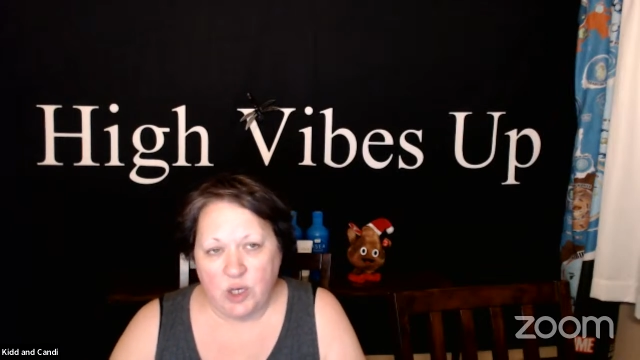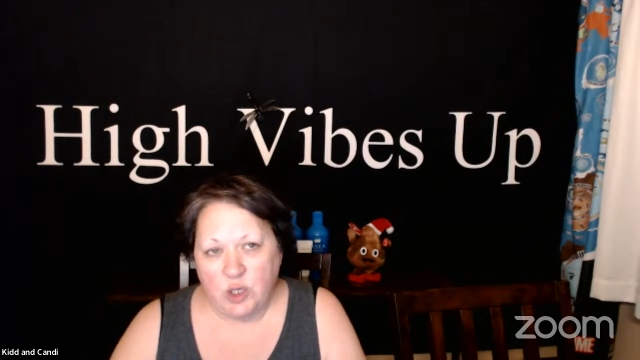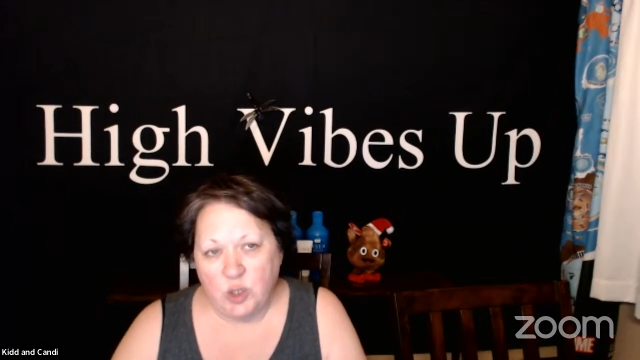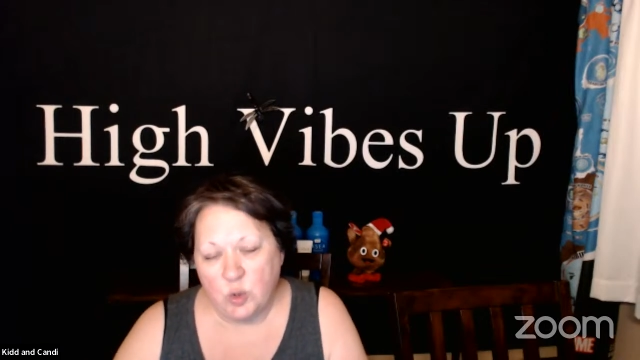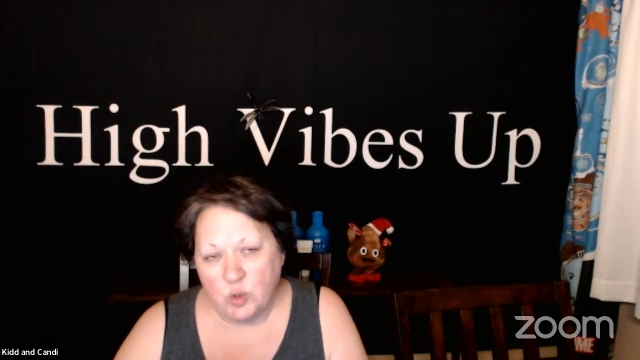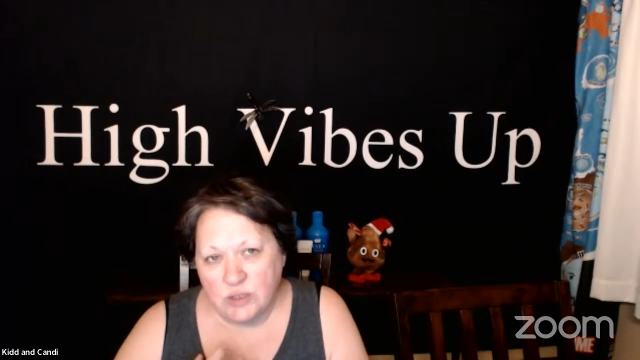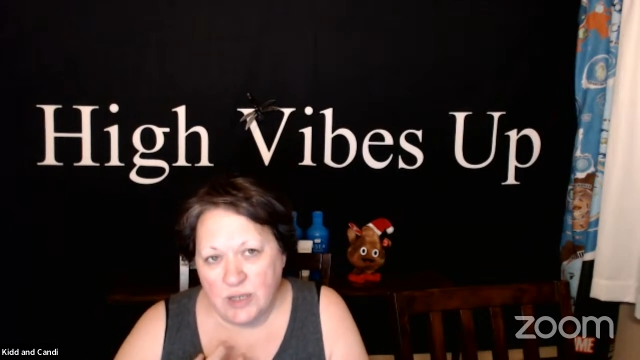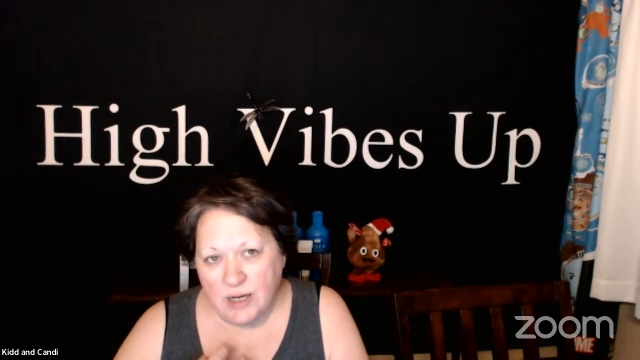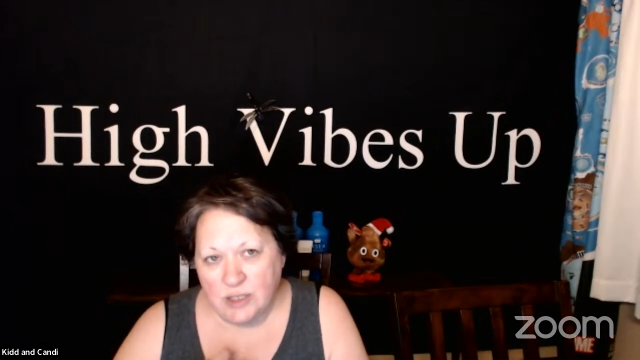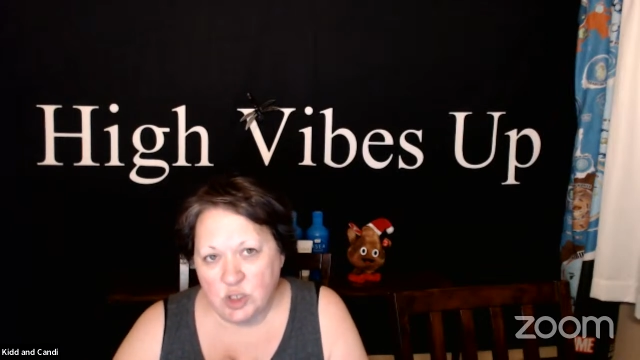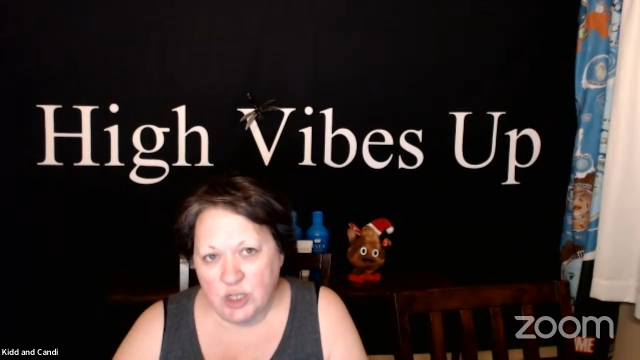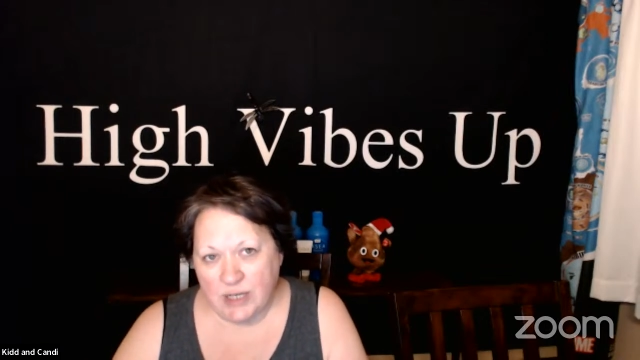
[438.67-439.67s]
your
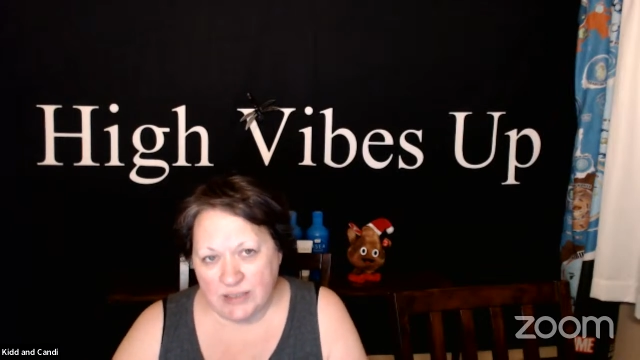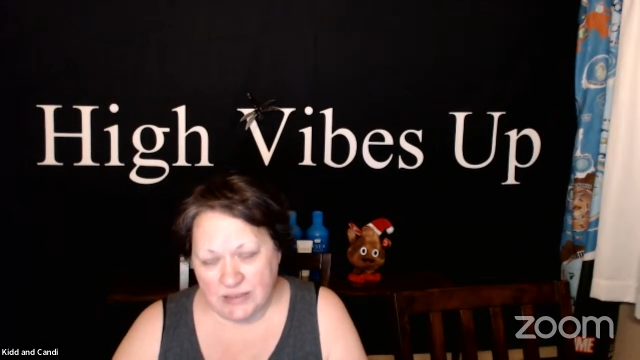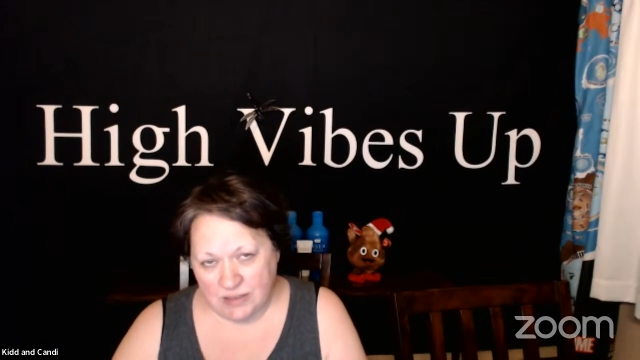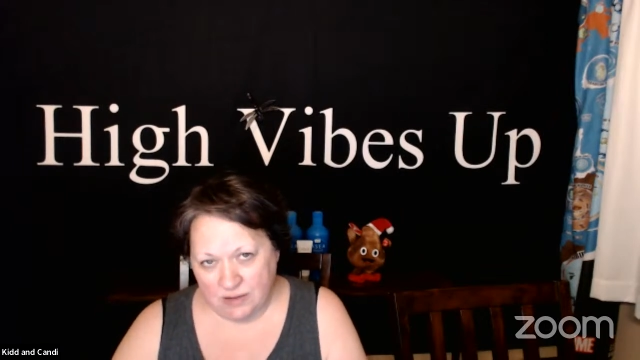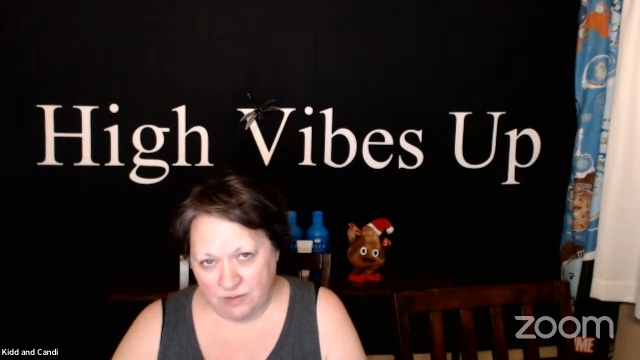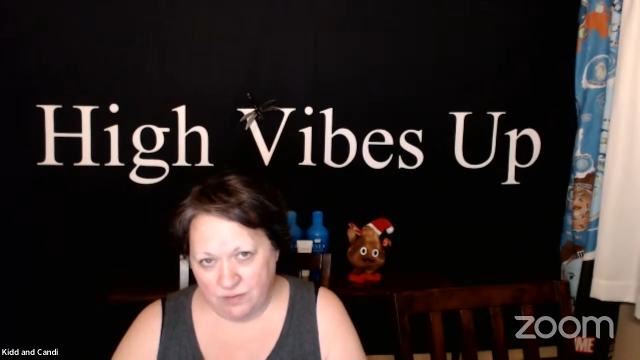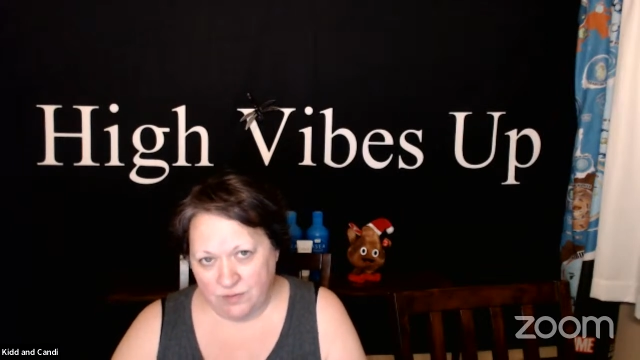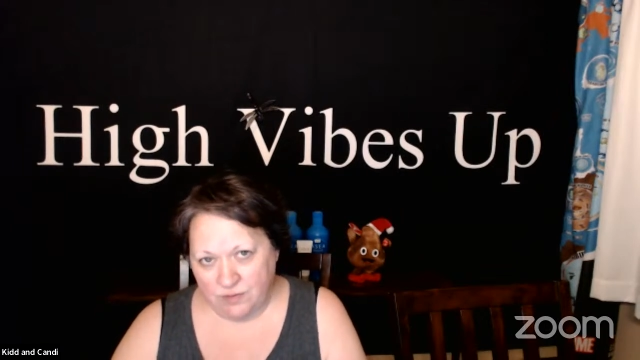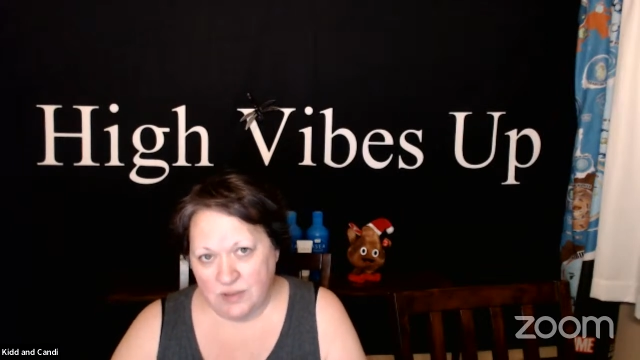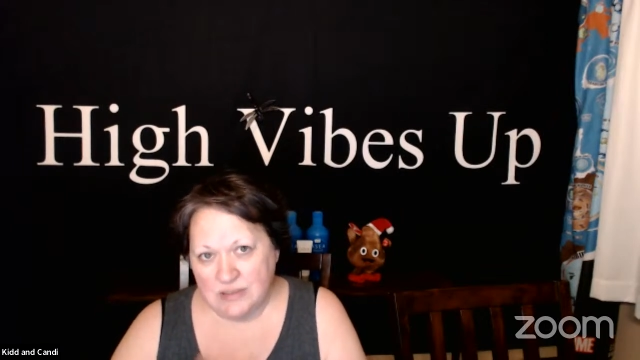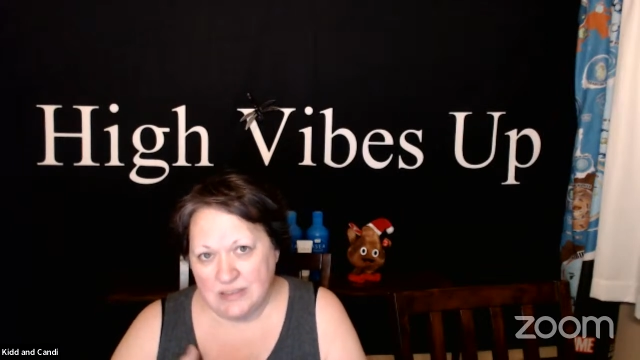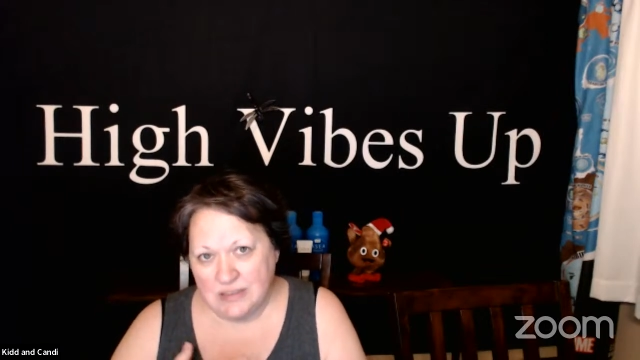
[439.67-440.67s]
digestive
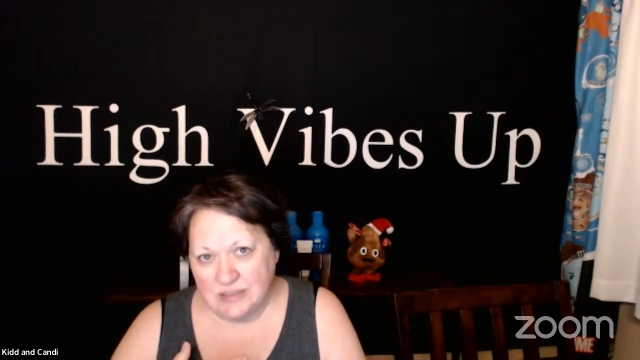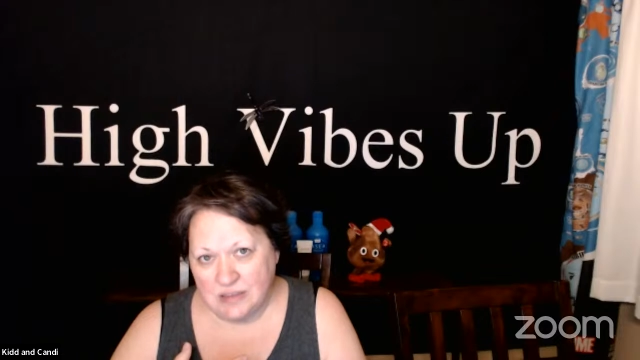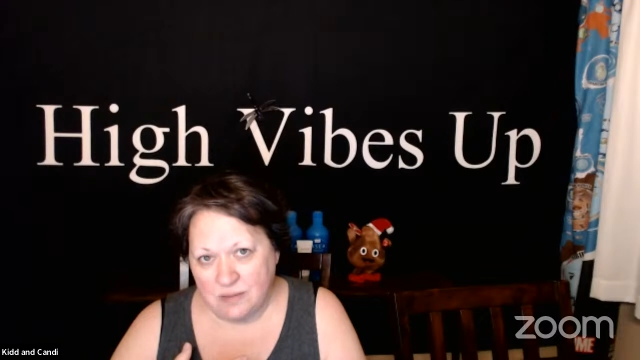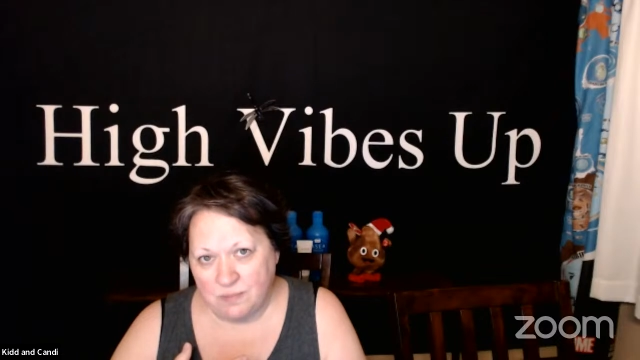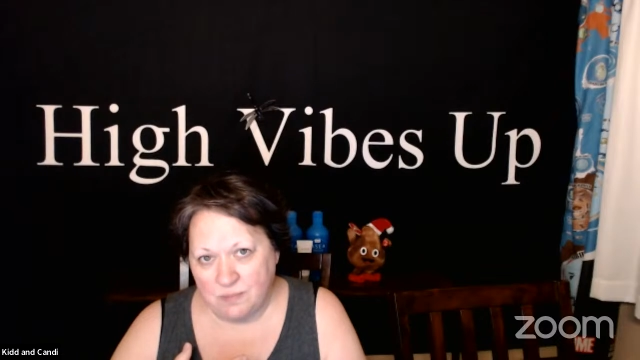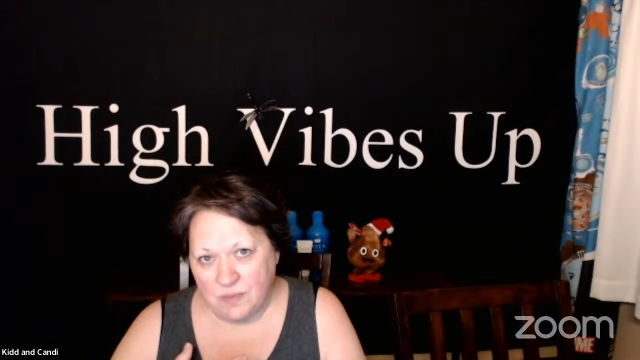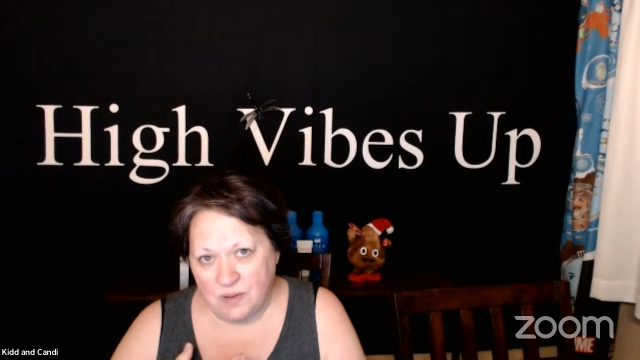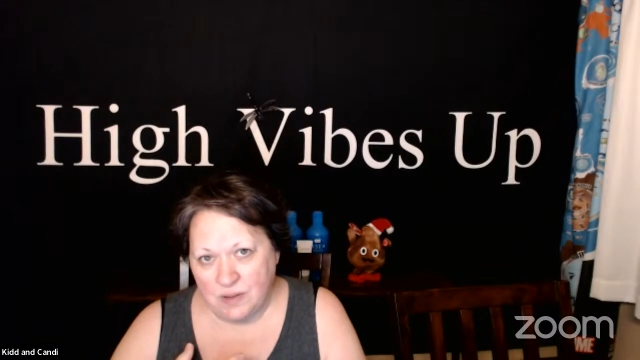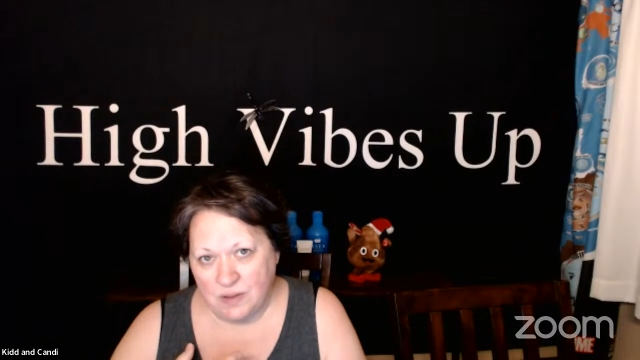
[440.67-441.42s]
system